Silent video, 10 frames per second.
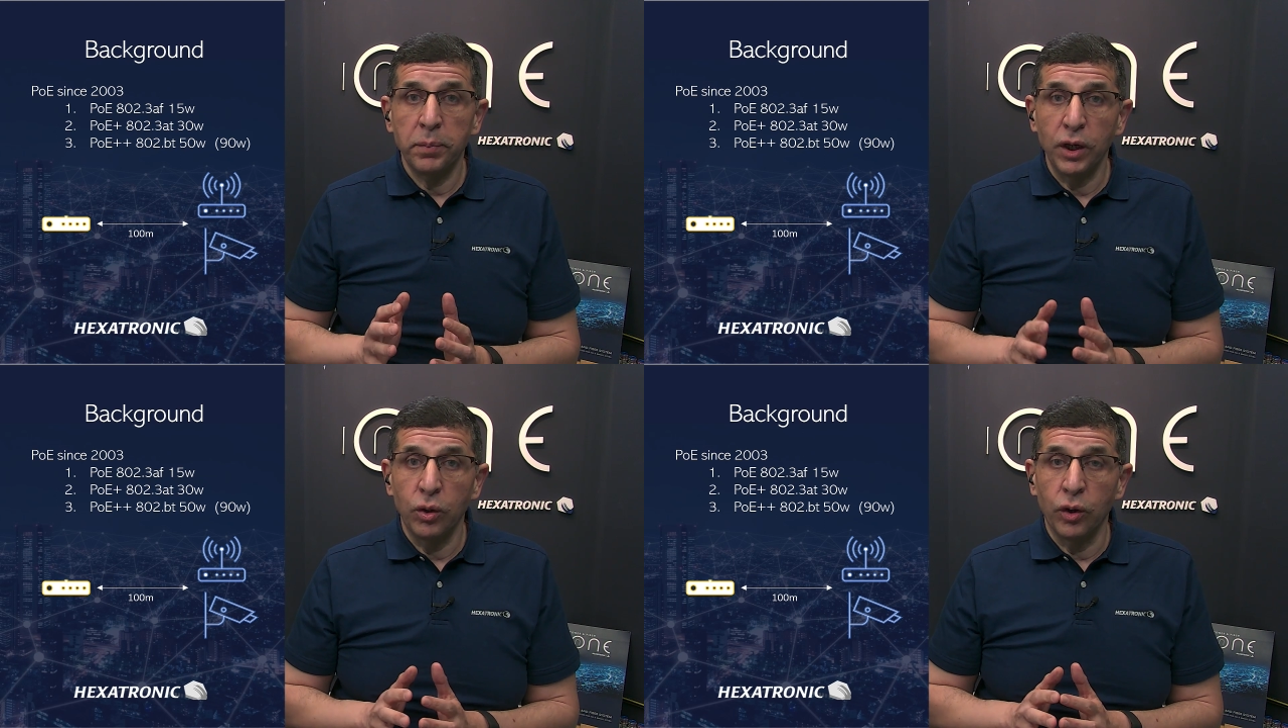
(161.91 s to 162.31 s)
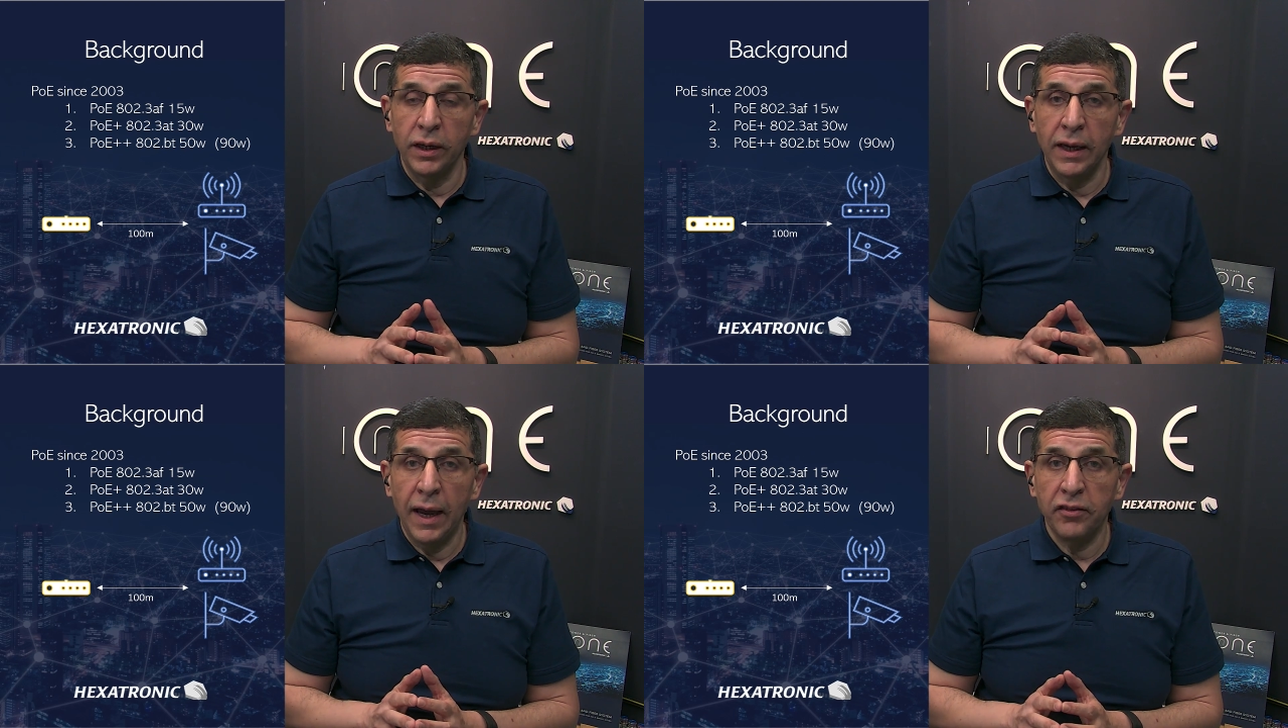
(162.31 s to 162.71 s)

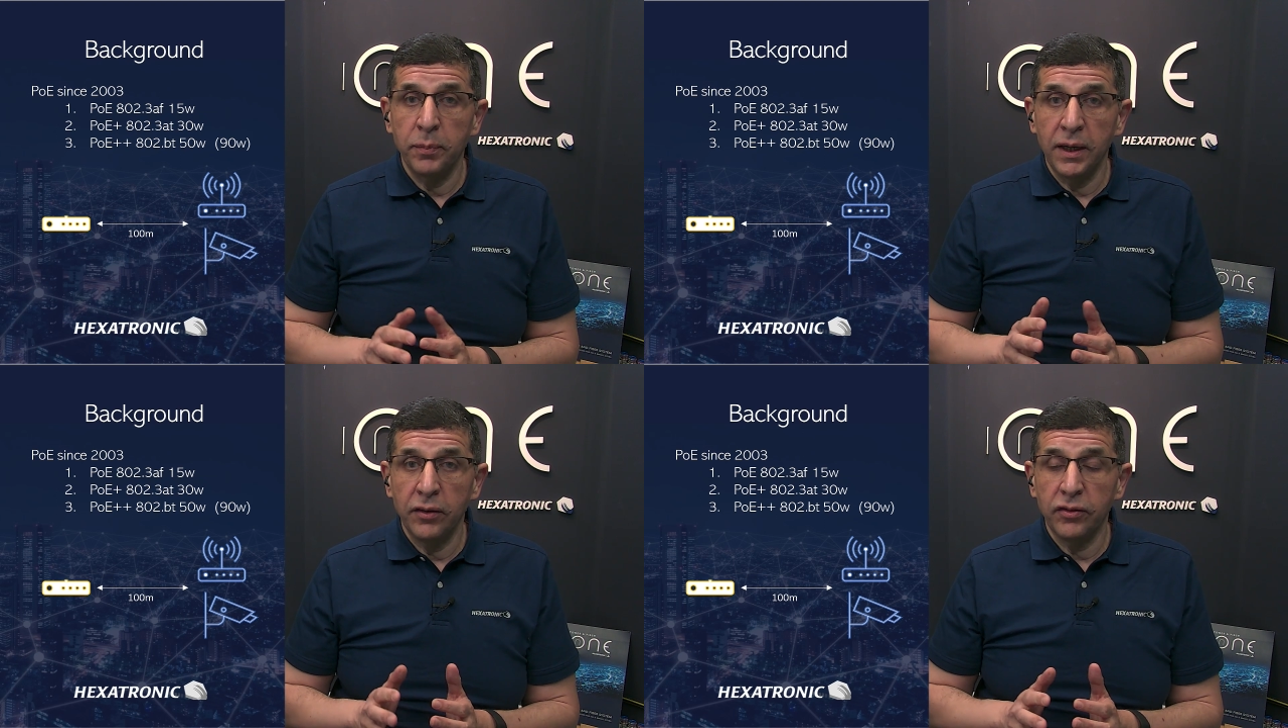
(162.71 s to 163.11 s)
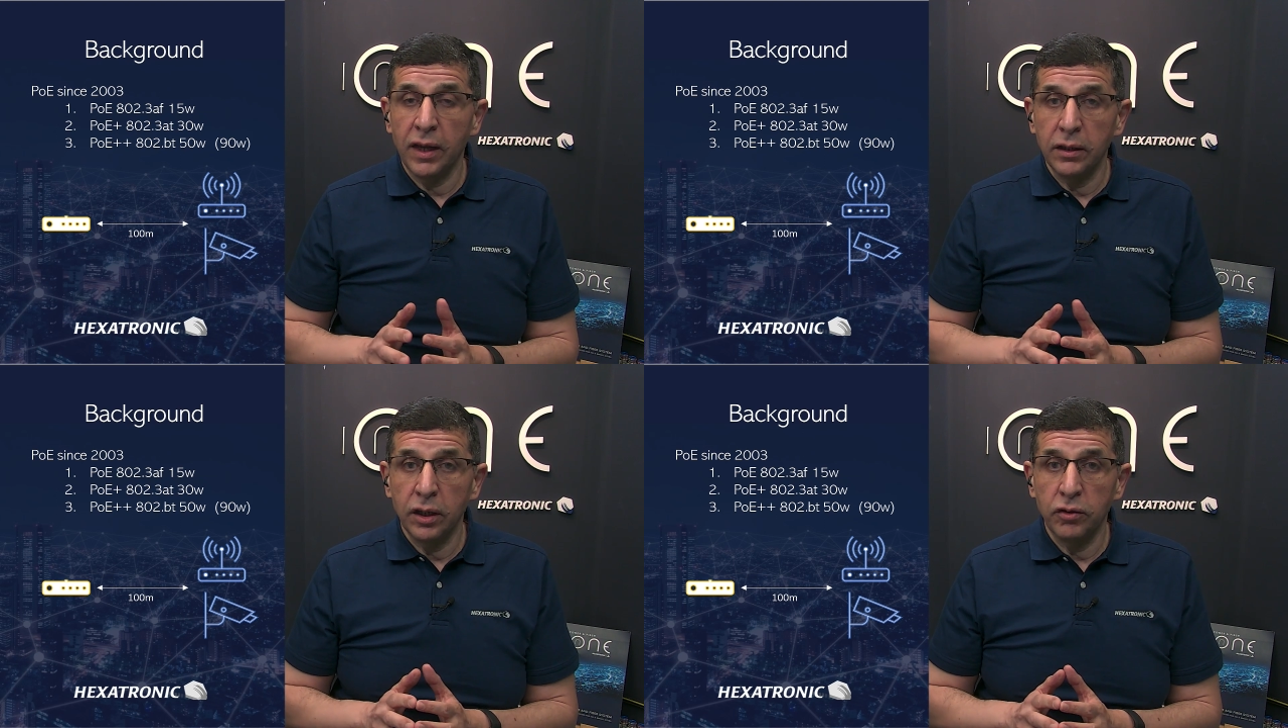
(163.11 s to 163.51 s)
PoE, has been a
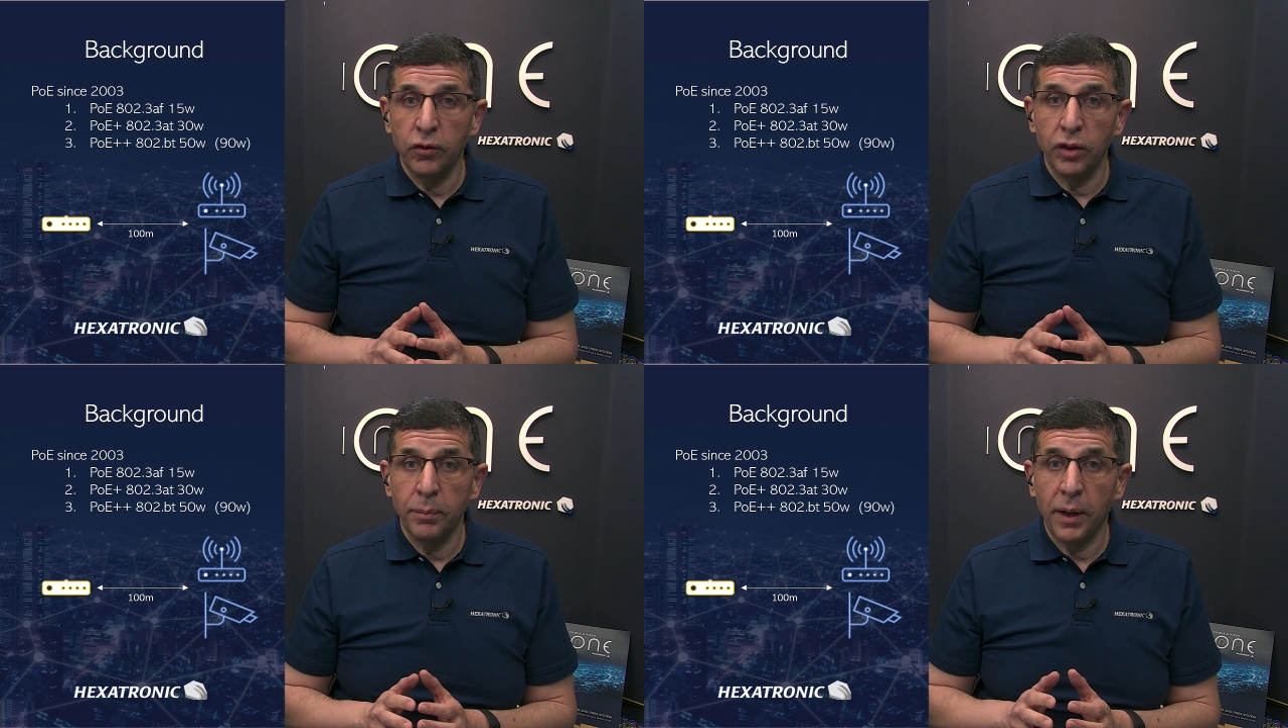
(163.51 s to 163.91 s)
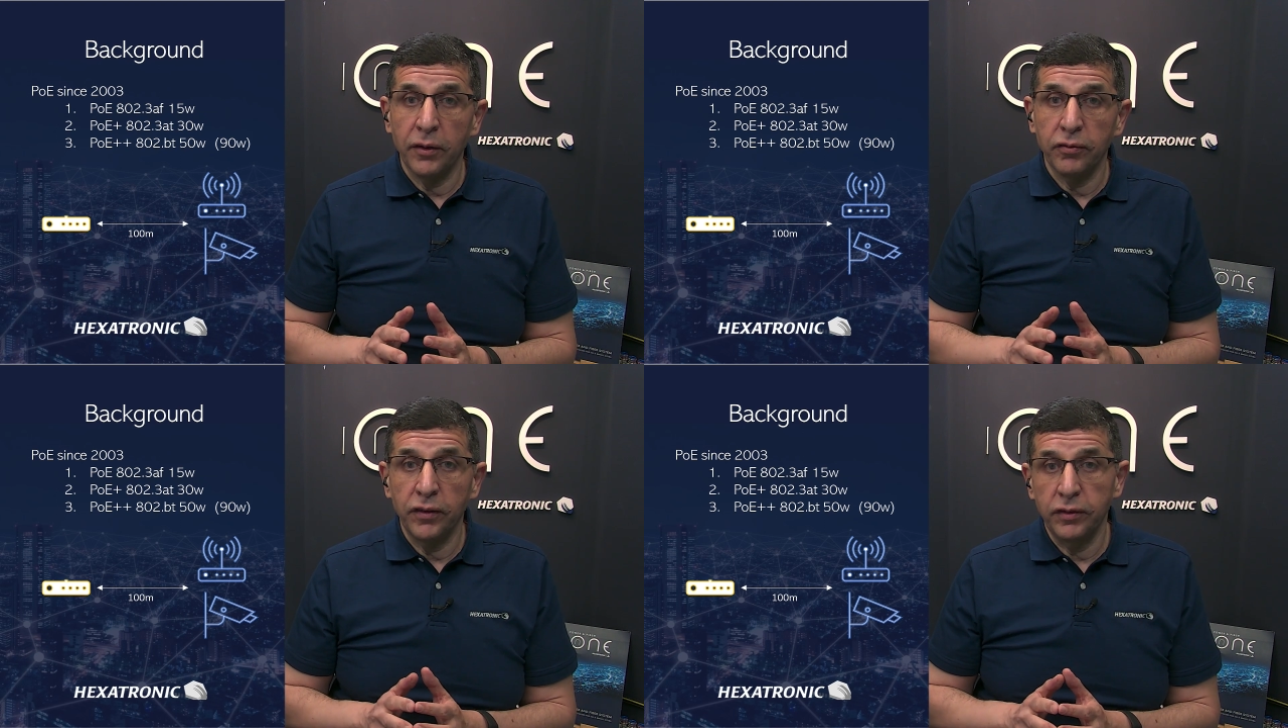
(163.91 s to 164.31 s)
standard for the past
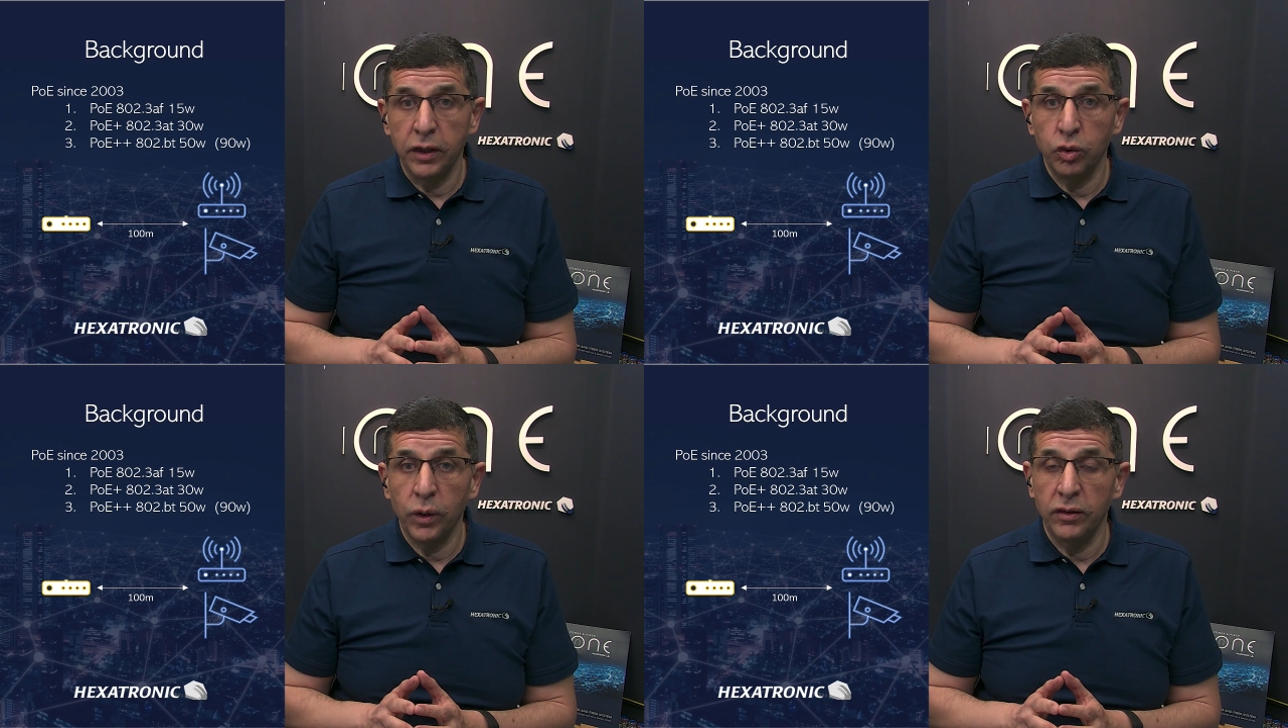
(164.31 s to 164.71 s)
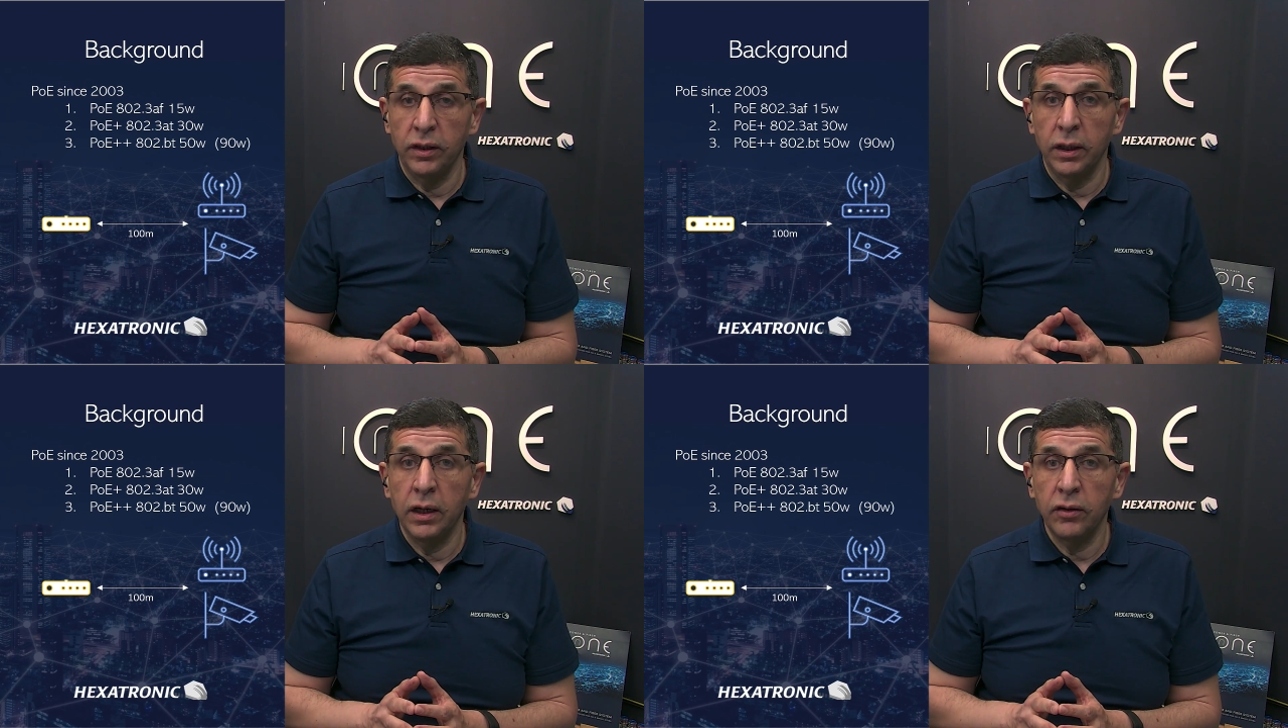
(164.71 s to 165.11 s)
15-20
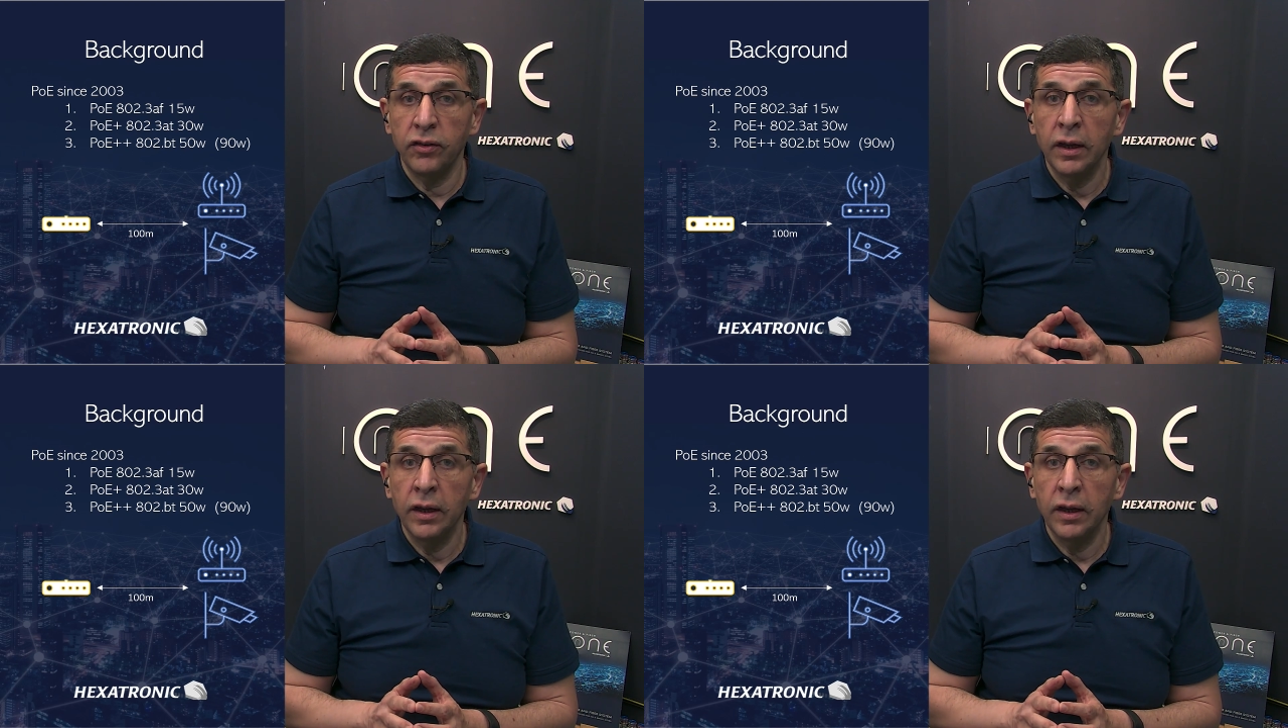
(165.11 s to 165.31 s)
years,